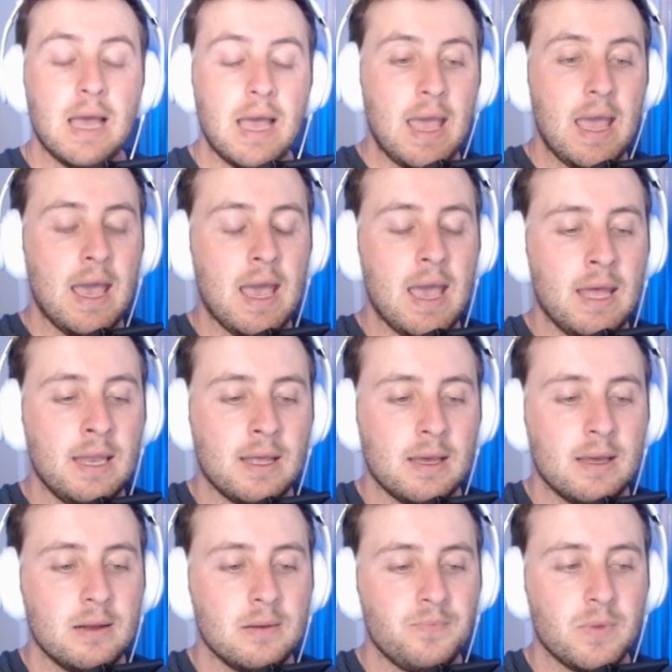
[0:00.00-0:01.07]
and
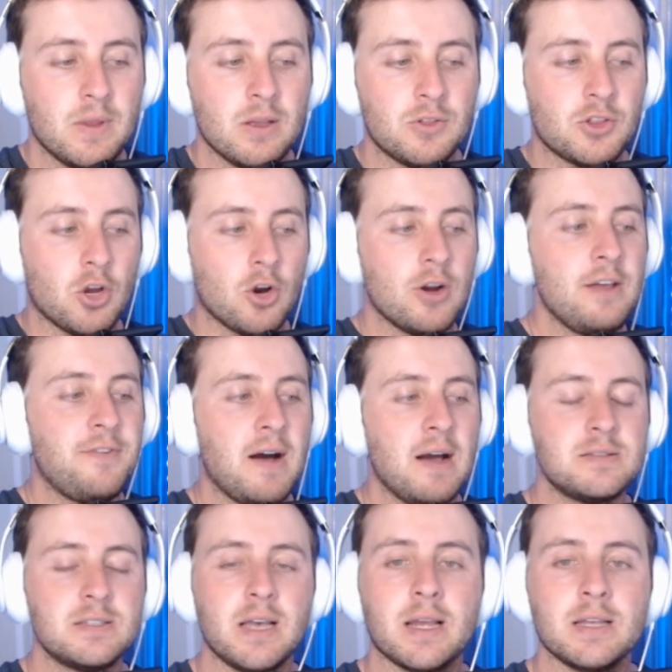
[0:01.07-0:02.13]

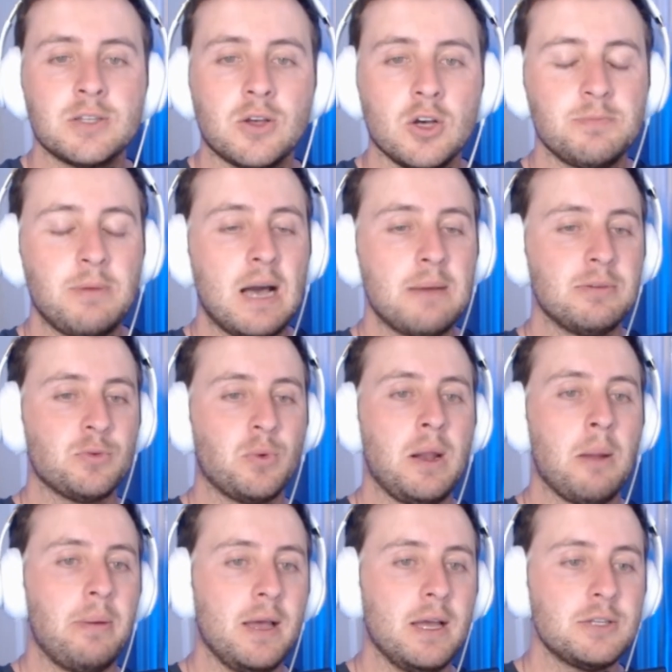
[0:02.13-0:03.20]
35 seconds goes by between
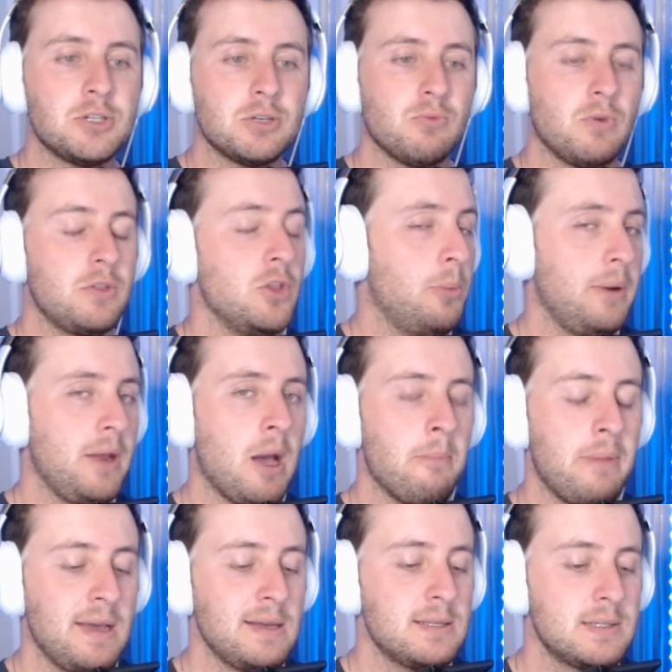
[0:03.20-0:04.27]
a pitch with nobody on
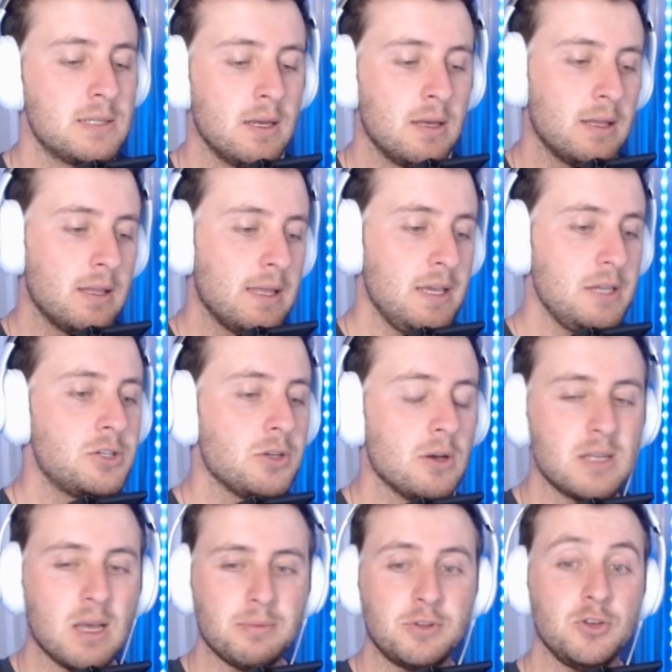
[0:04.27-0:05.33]
base. He
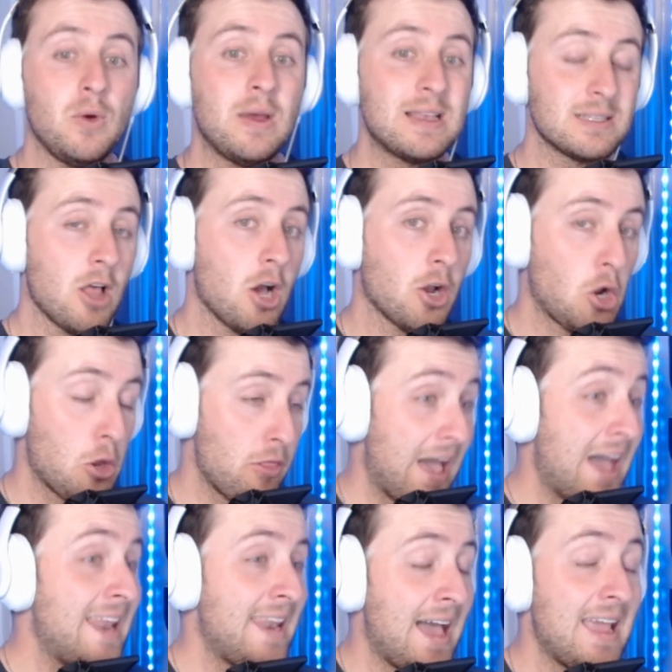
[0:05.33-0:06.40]
shows up to his locker
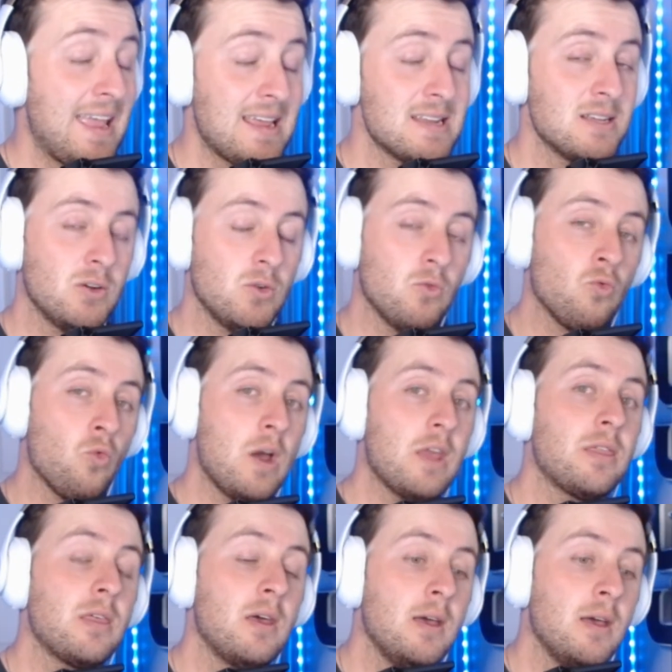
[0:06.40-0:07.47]
that night
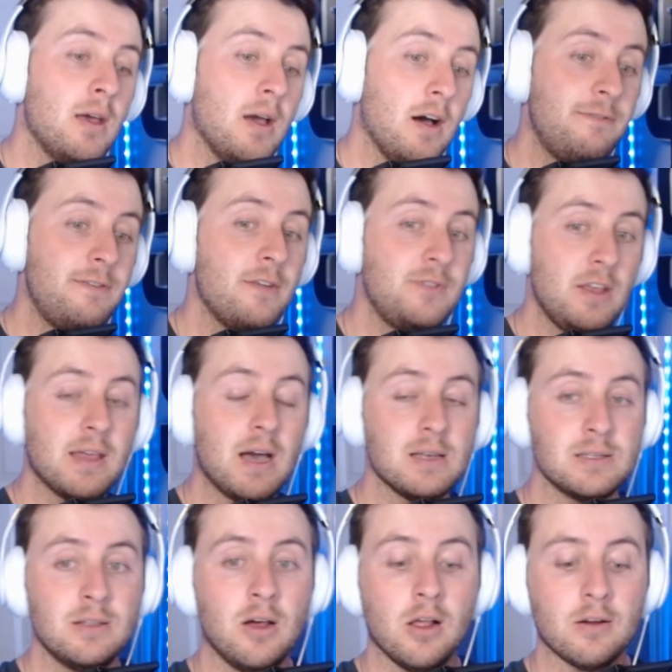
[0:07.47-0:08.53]
with a
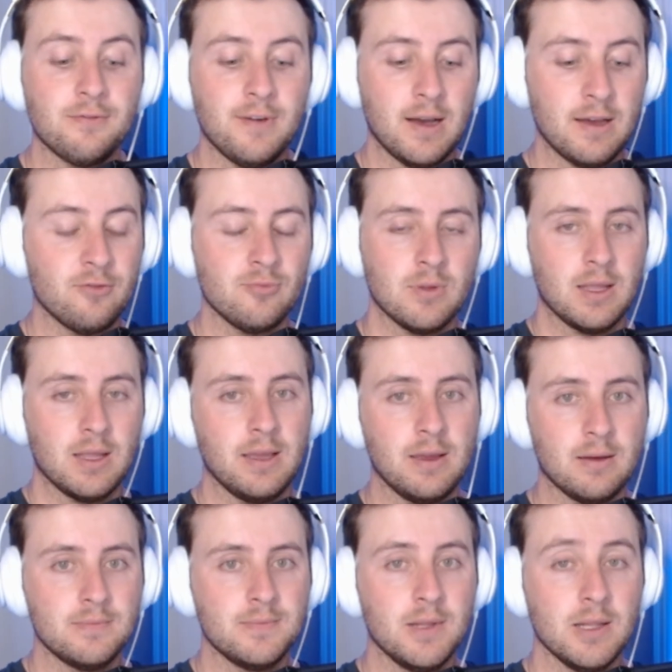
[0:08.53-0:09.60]
$50,000 fine from the league.
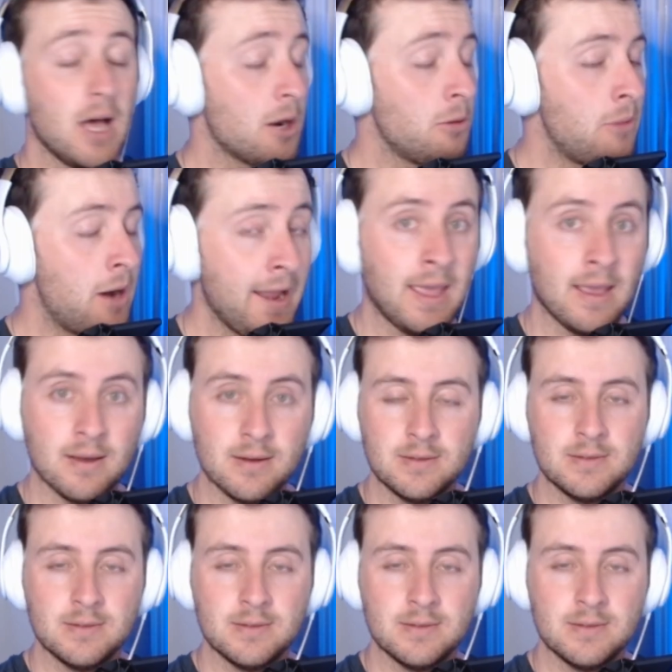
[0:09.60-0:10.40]
A lot of money.